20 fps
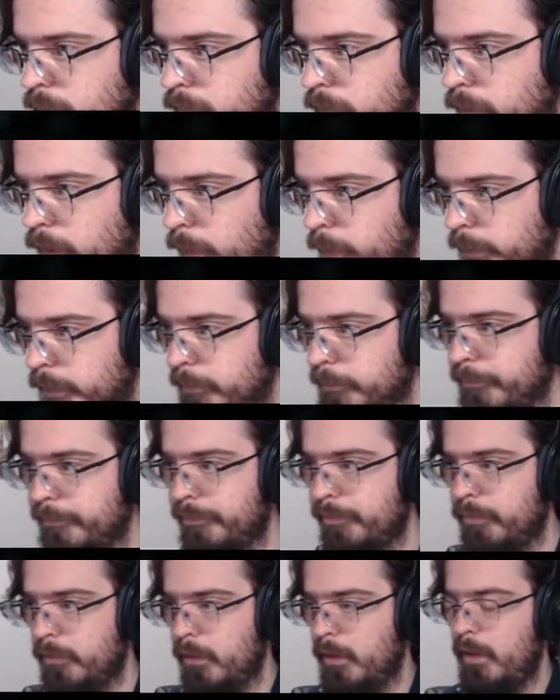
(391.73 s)
There we go.
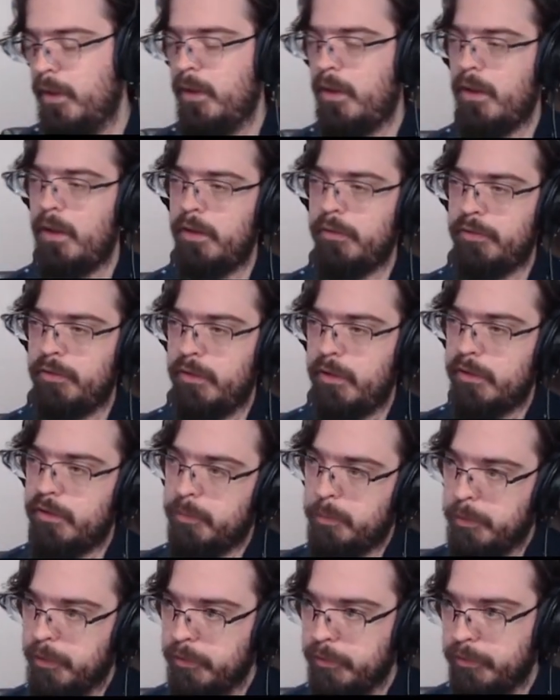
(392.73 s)
That's right, it's a
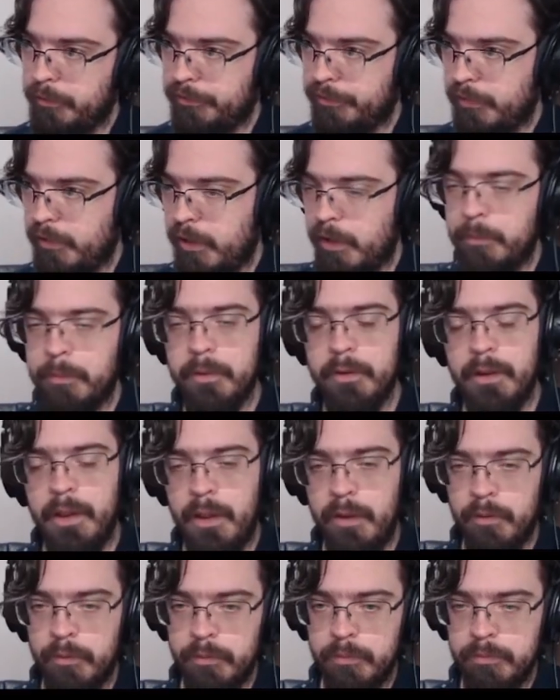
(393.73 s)
bit on the fly, but
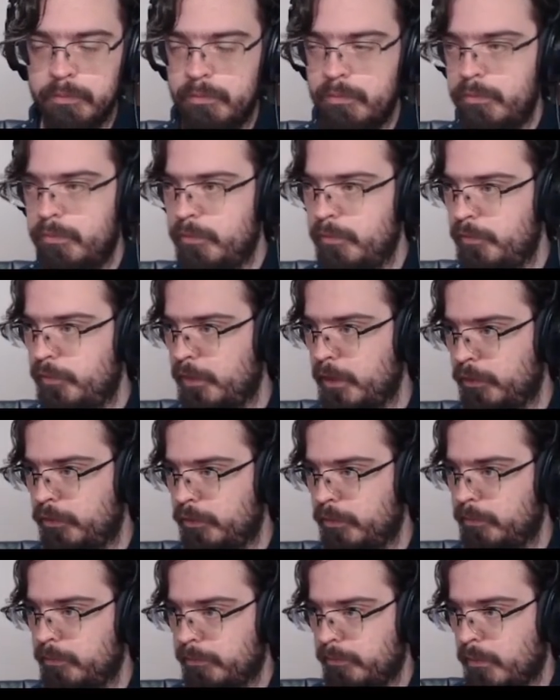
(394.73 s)
it'll function.